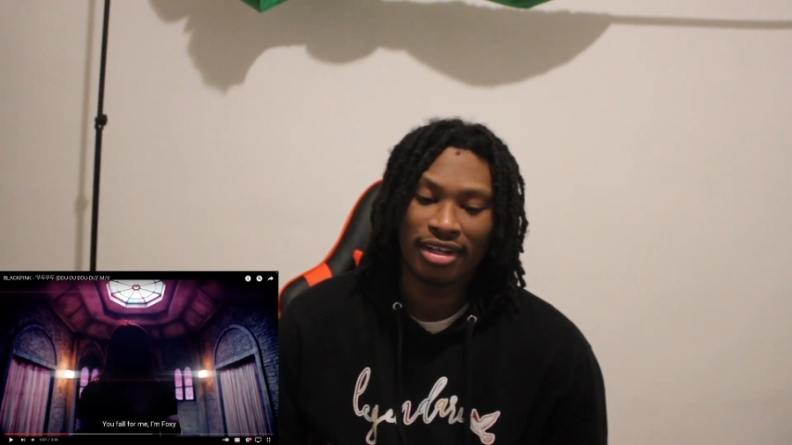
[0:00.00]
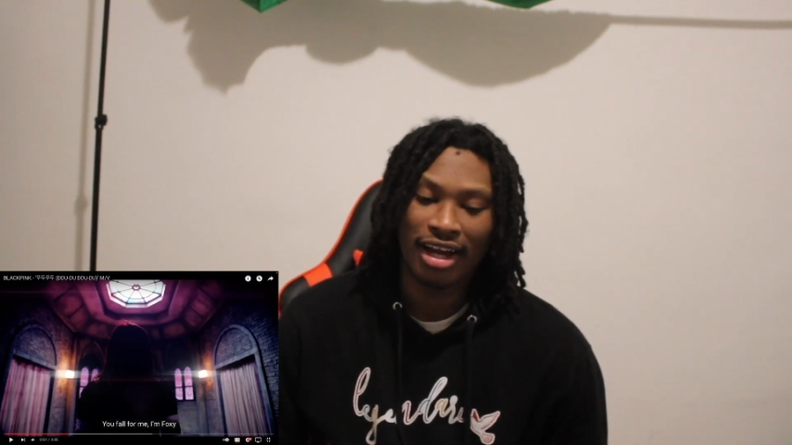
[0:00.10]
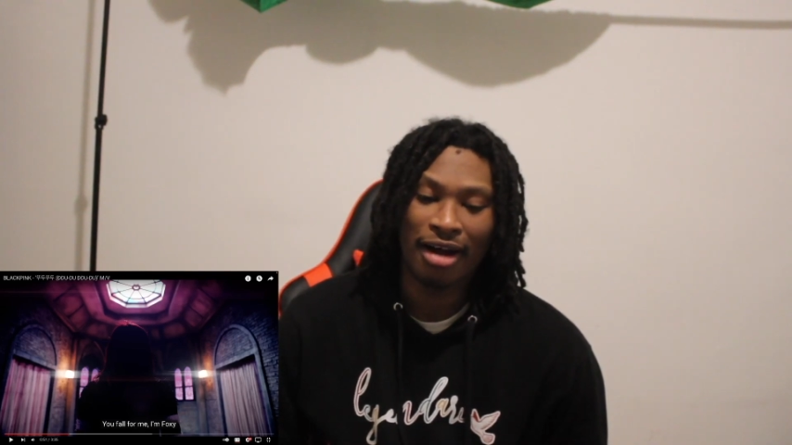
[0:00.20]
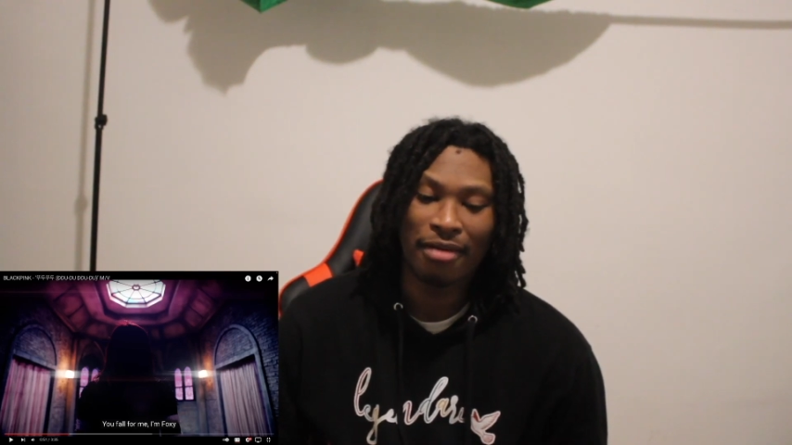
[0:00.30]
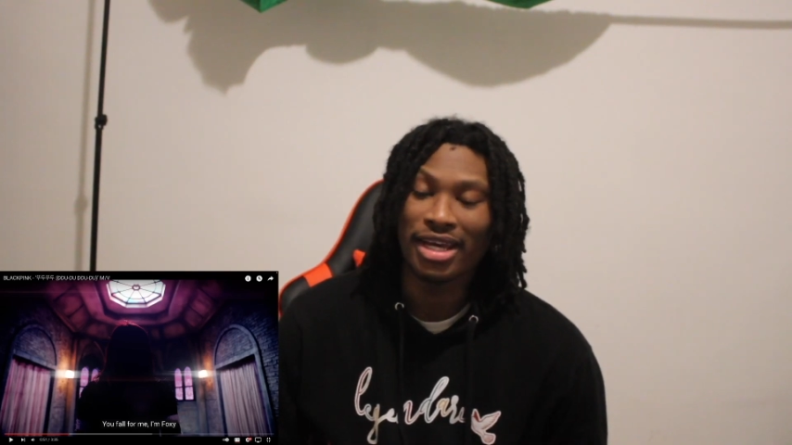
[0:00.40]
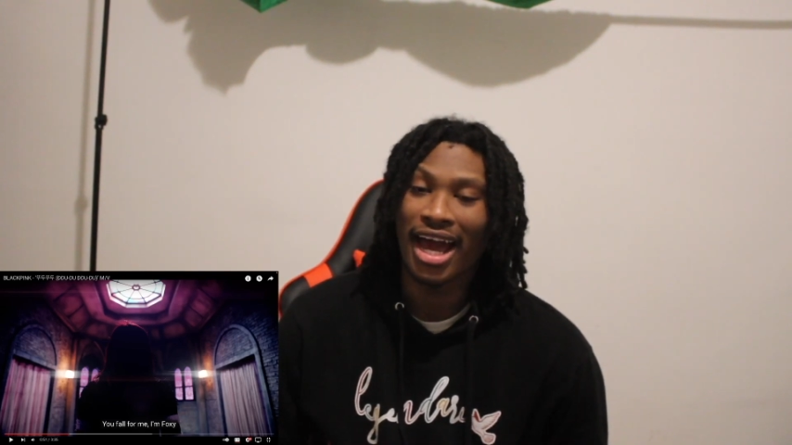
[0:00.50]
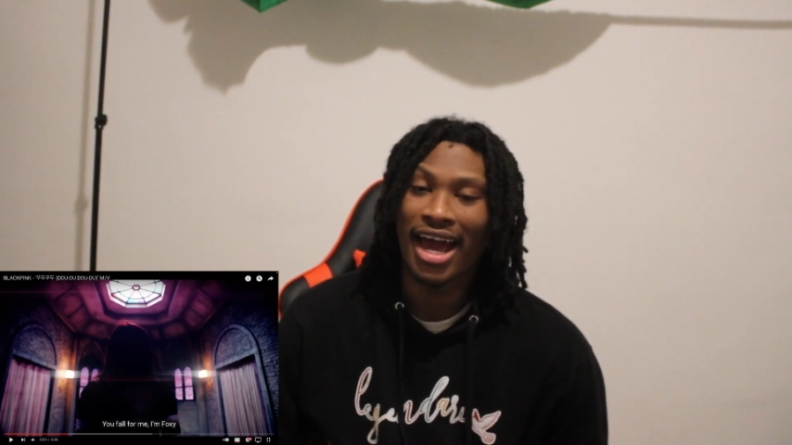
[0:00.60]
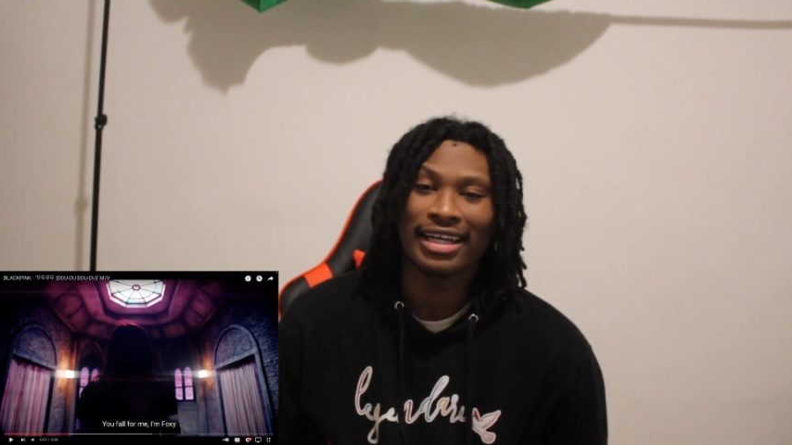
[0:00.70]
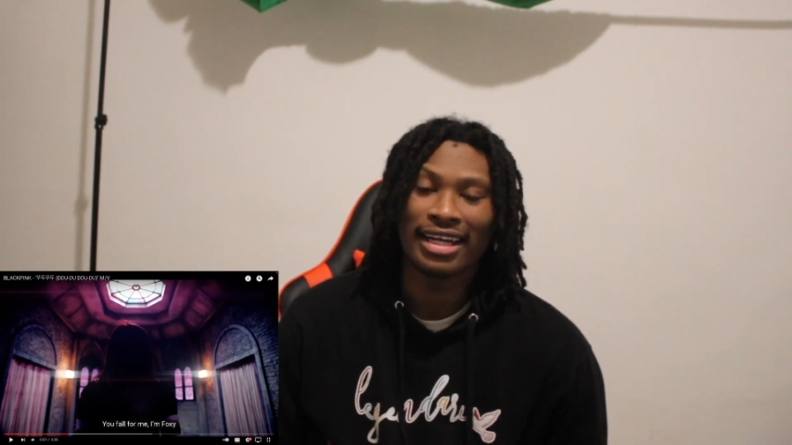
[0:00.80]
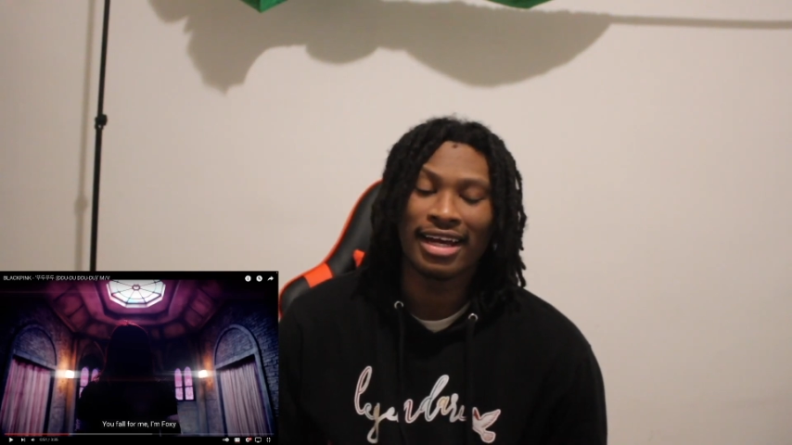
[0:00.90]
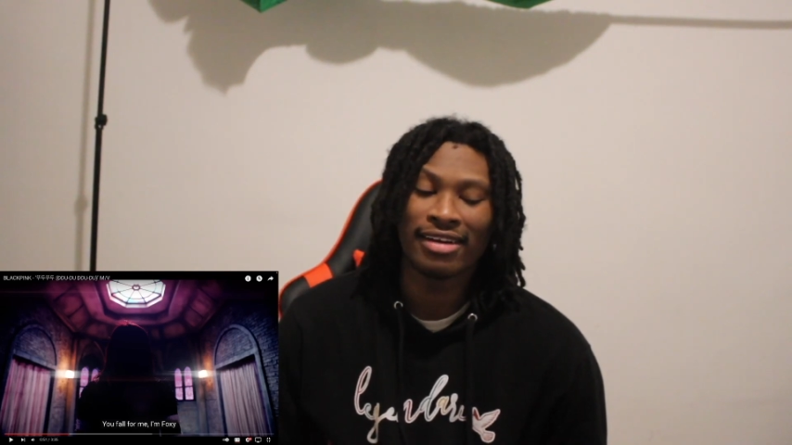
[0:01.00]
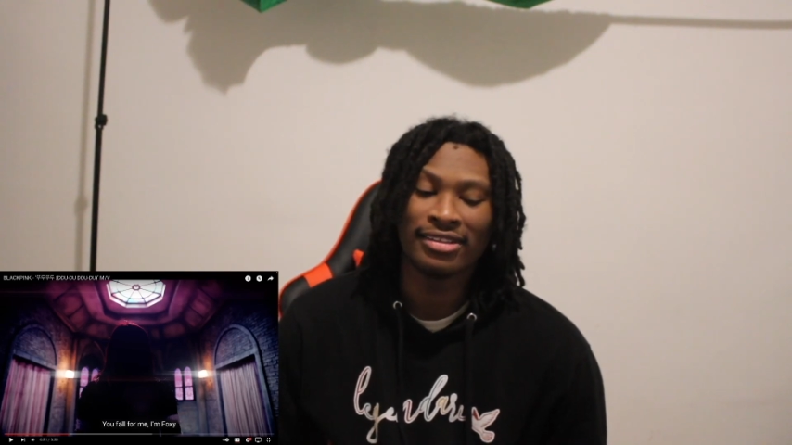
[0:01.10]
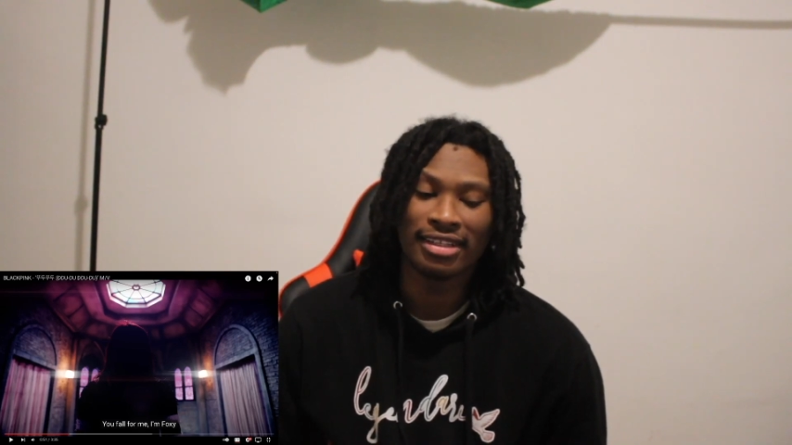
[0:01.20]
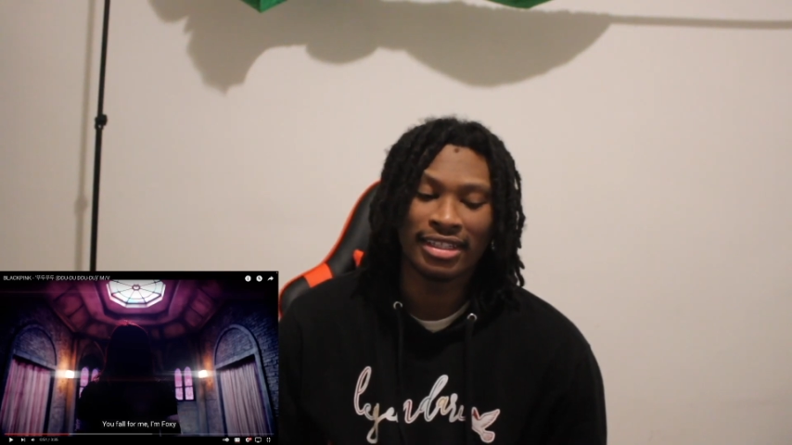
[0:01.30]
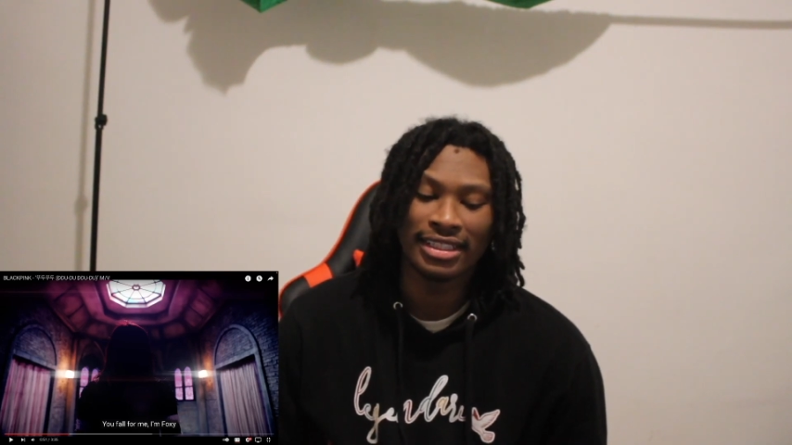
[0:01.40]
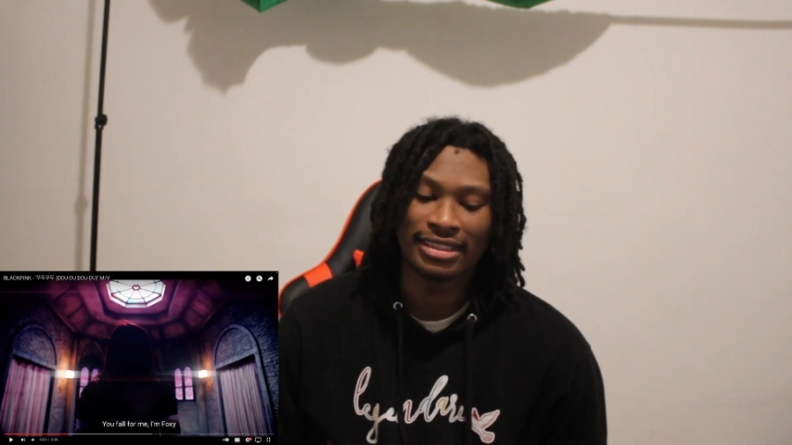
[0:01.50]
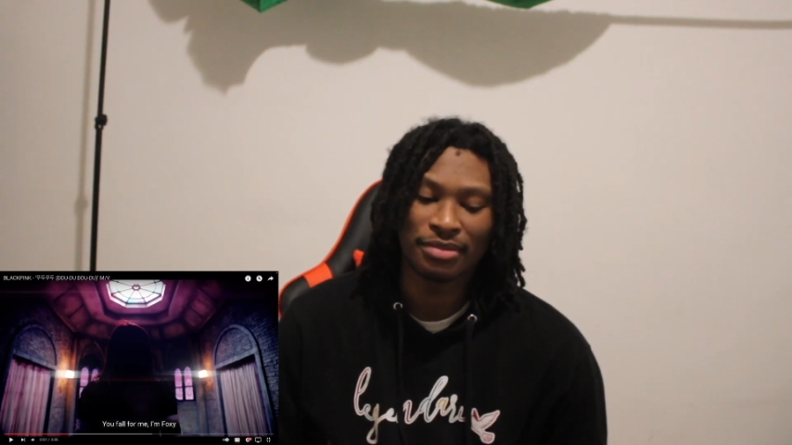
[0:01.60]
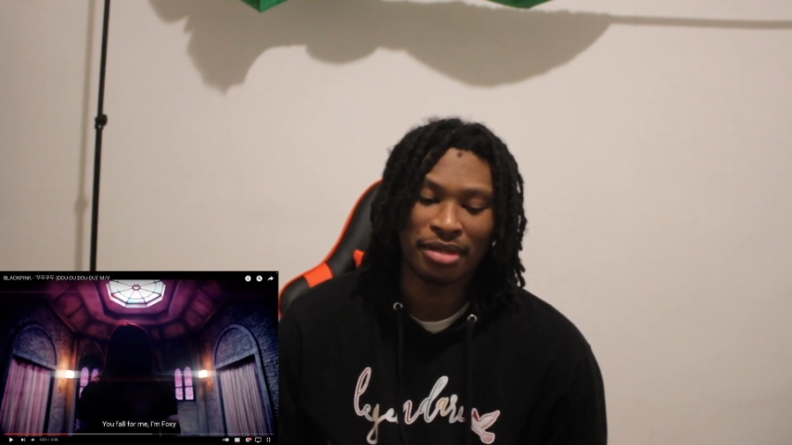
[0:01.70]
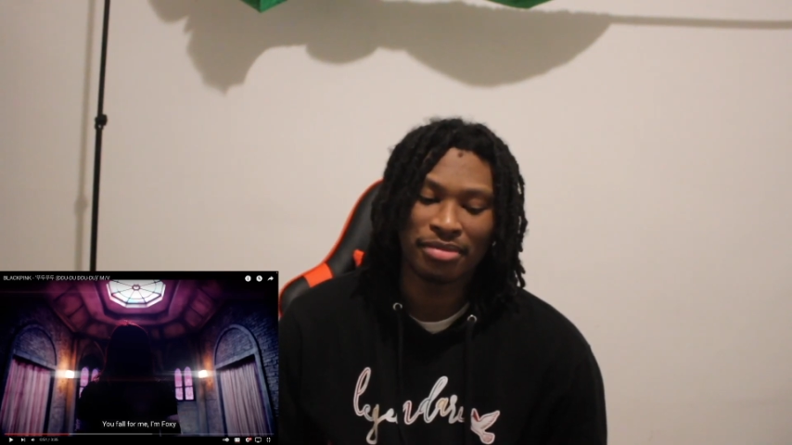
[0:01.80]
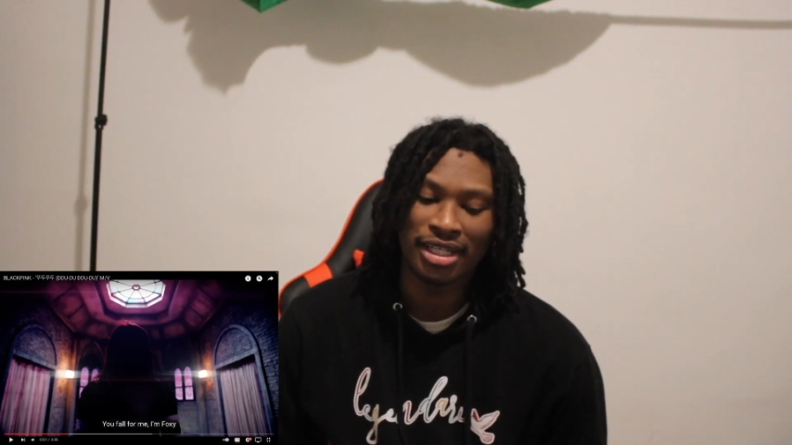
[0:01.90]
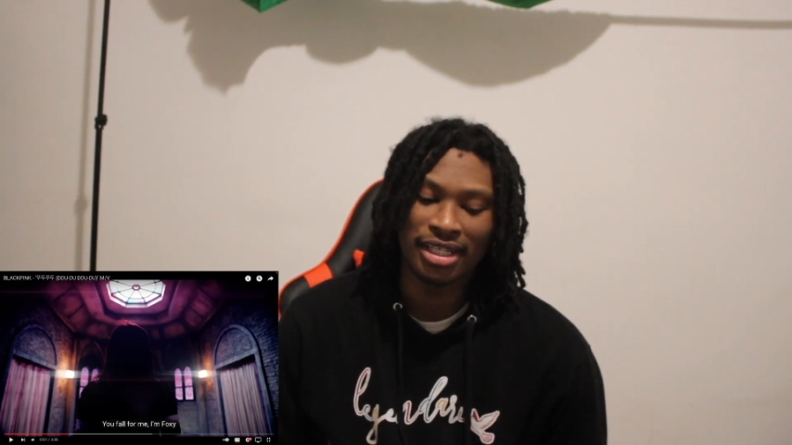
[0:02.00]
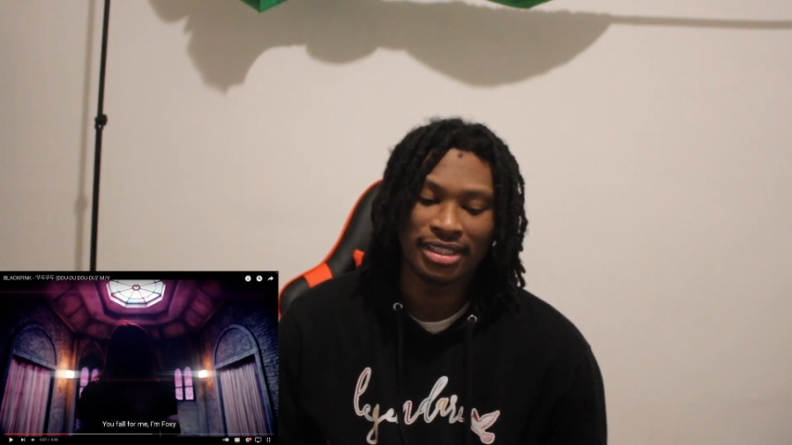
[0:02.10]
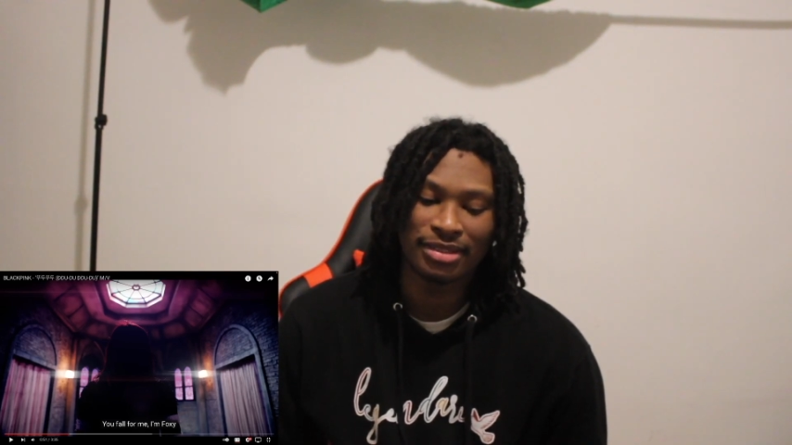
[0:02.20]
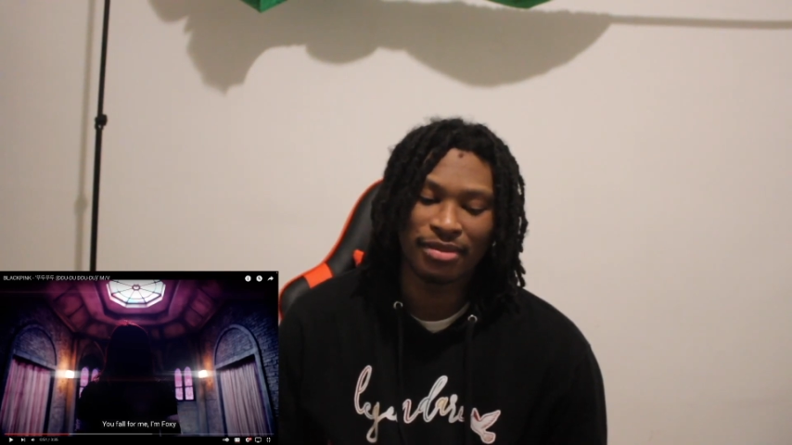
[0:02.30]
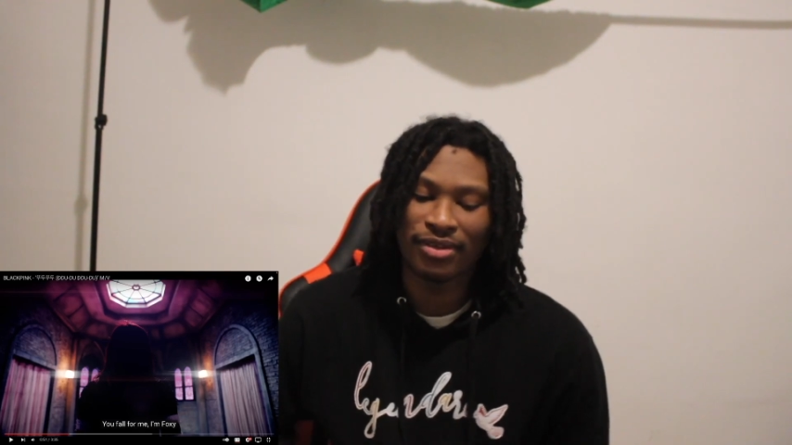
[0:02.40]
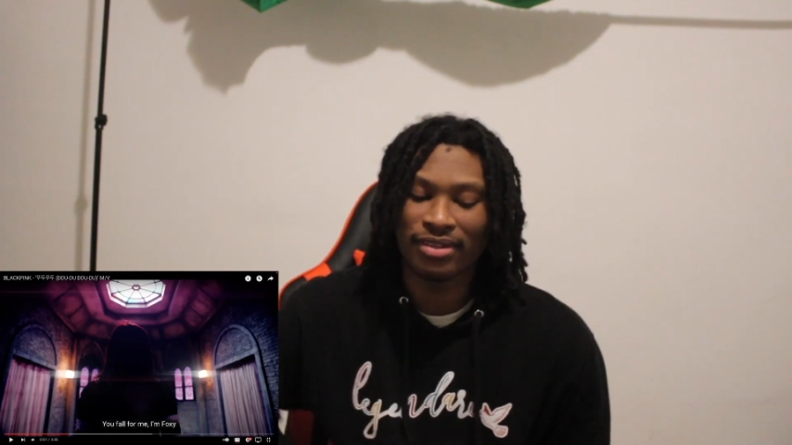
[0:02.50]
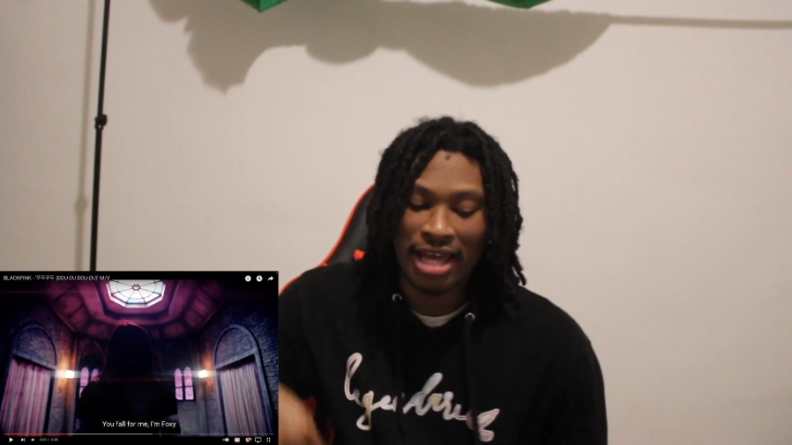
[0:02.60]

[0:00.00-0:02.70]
I be adding everything to my playlist, bro.